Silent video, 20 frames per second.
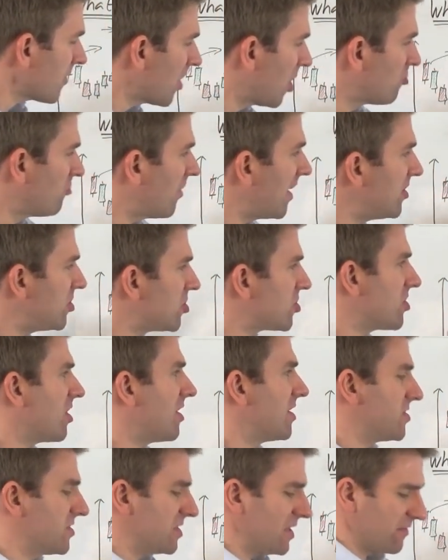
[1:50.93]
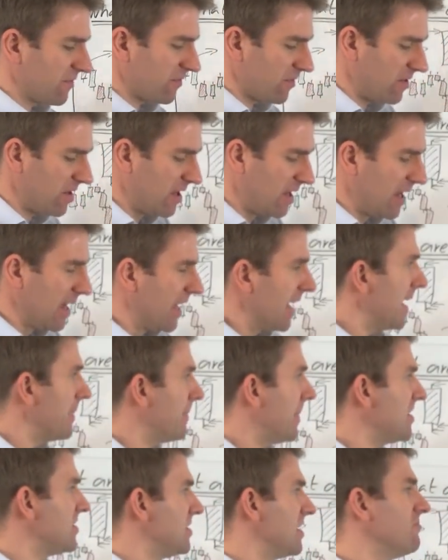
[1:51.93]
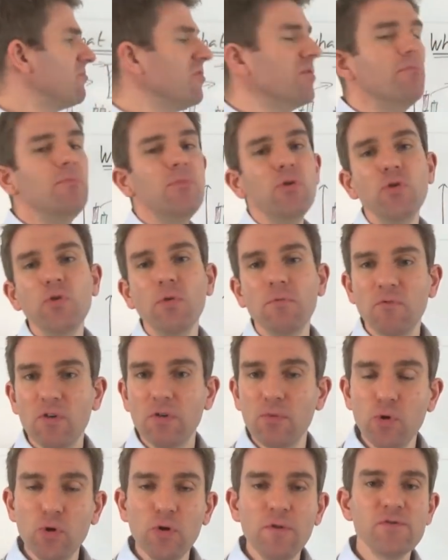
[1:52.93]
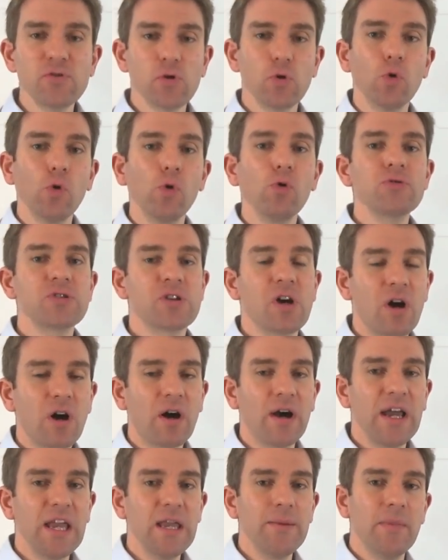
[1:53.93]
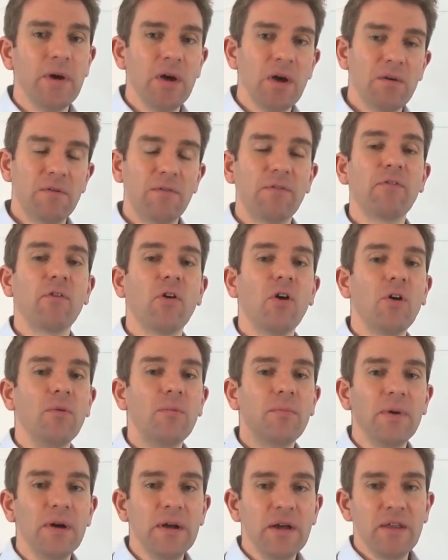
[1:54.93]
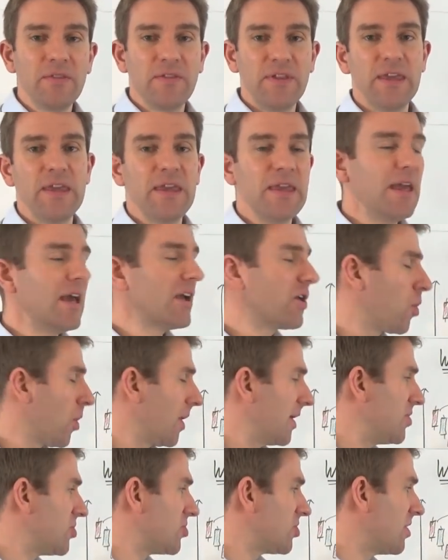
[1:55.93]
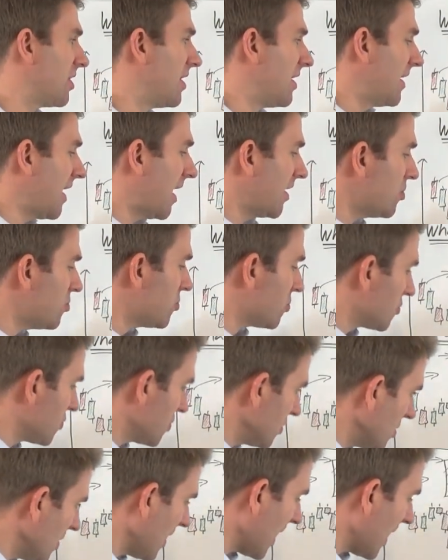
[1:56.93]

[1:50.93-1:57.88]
A range chart is different. It basically removes all time from the equation. Now, you still